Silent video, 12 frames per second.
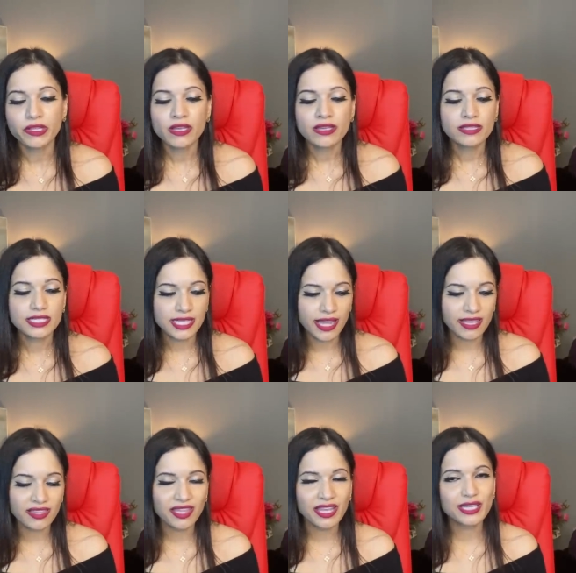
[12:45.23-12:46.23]
The
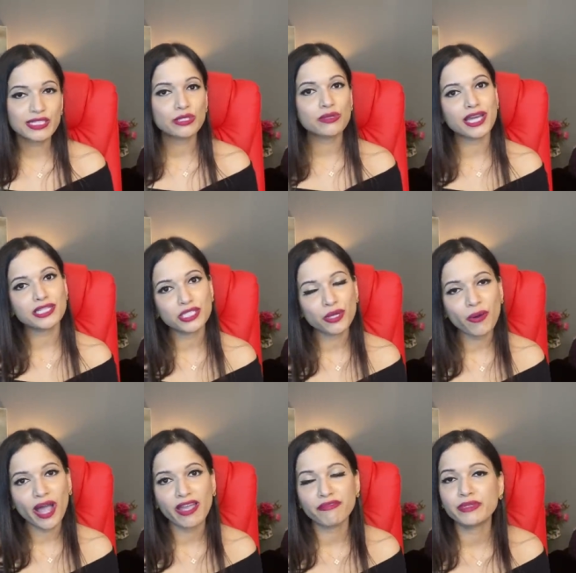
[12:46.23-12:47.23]
second thing is, you guys know
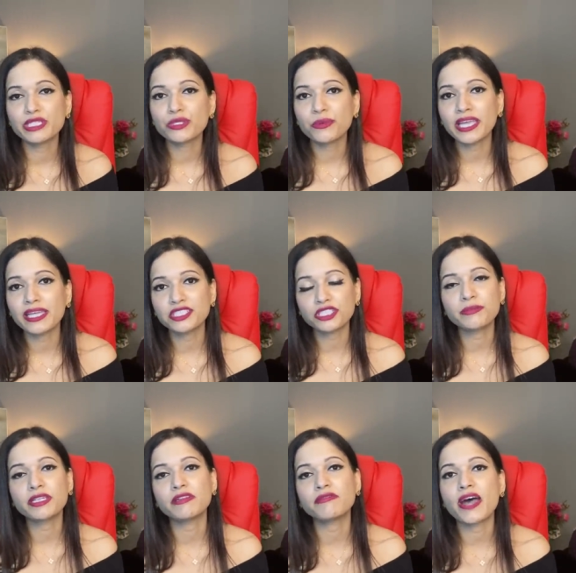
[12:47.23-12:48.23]
I have been doing
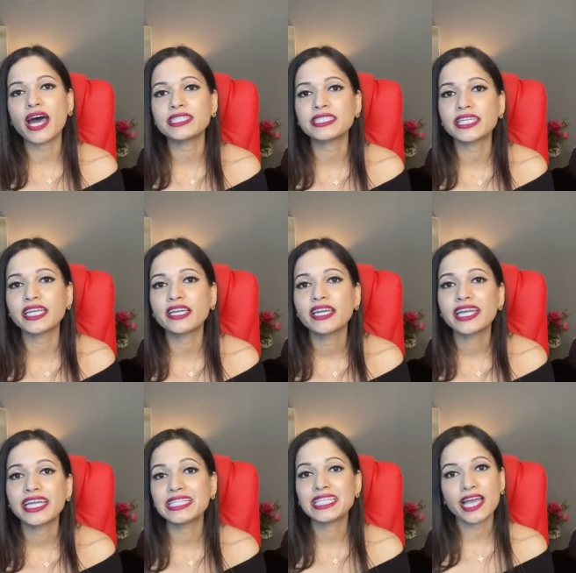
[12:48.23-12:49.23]
intermittent fasting
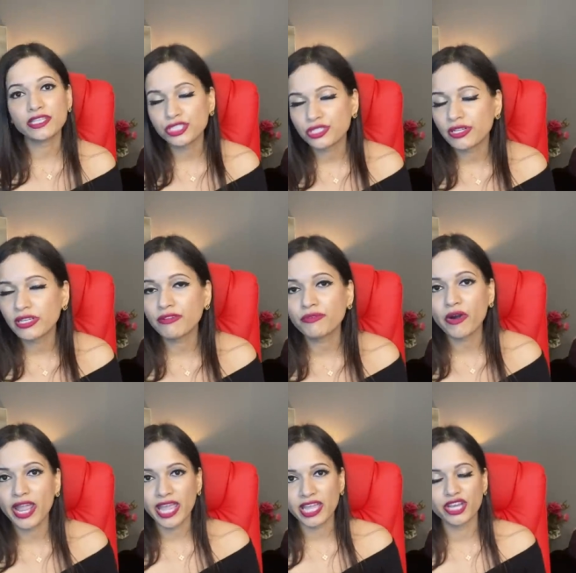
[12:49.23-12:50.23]
intentionally for
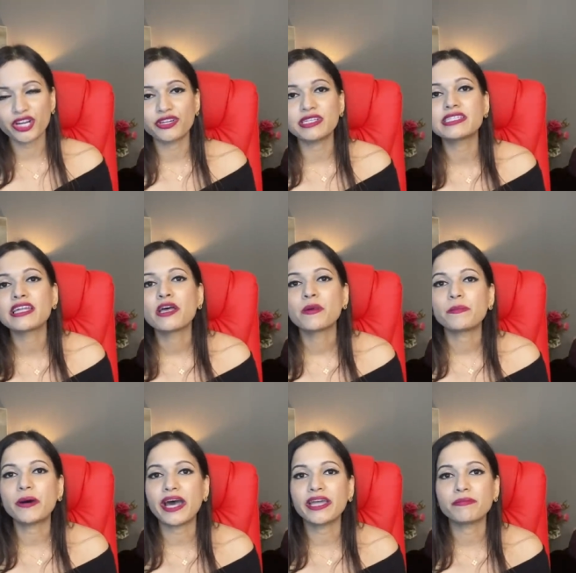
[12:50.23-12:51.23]
8 years,
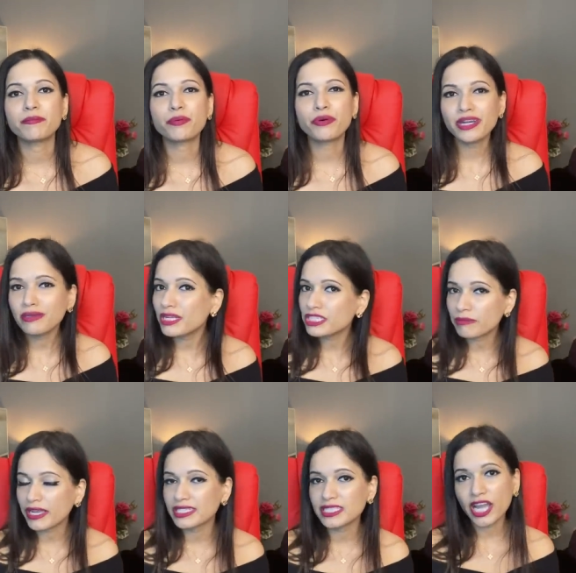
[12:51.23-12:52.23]
but pretty much
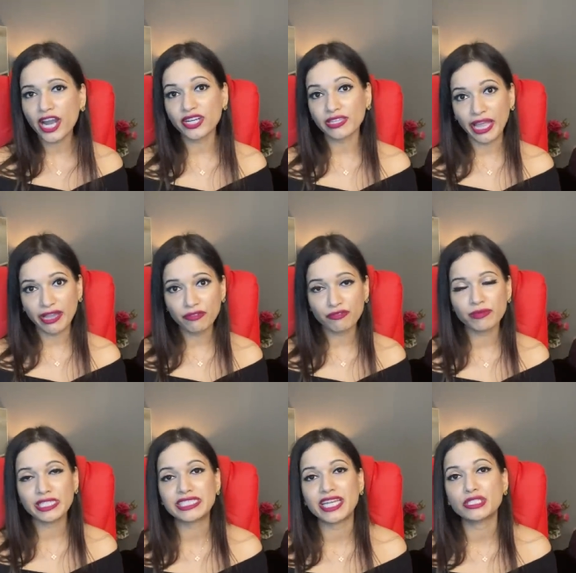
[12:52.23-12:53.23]
my entire life
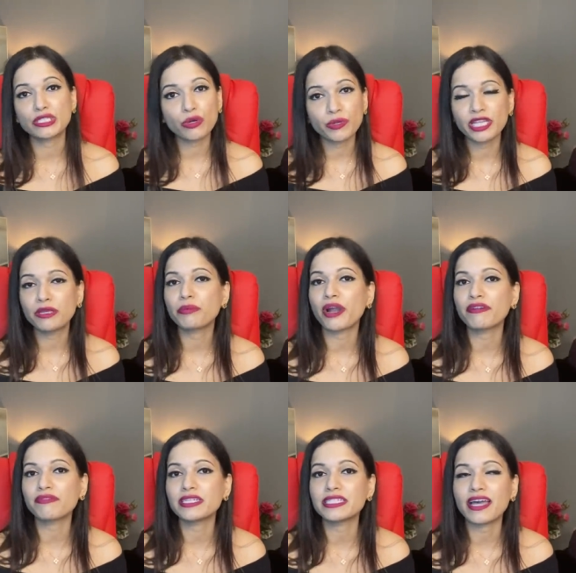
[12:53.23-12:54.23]
because I don't eat
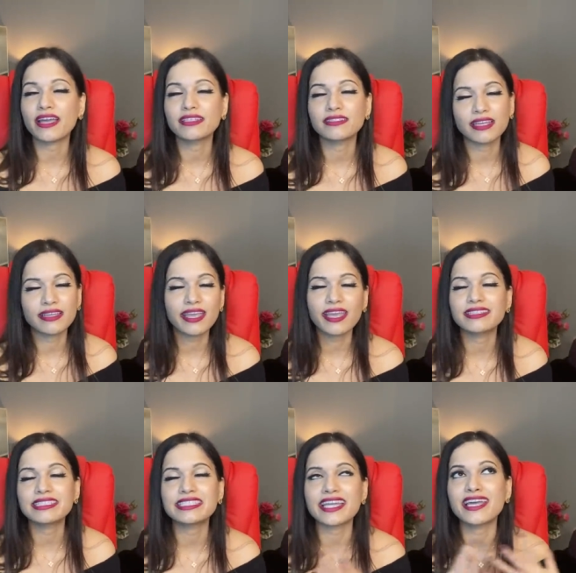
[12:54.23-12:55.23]
breakfast. I can't
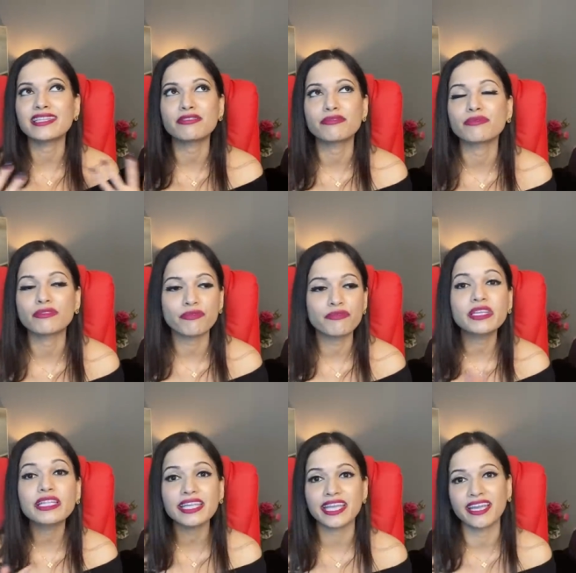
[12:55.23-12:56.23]
stand the
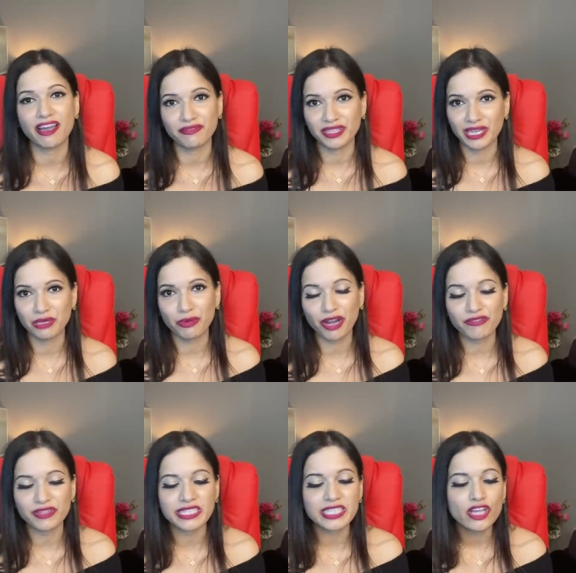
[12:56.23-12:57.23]
feeling of eating
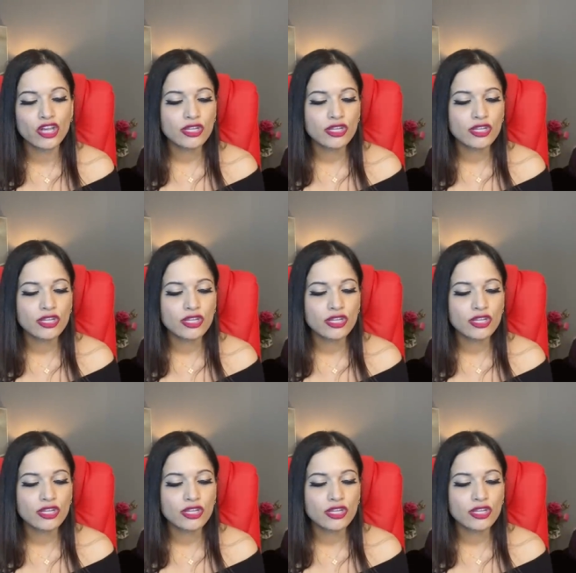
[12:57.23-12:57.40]
breakfast.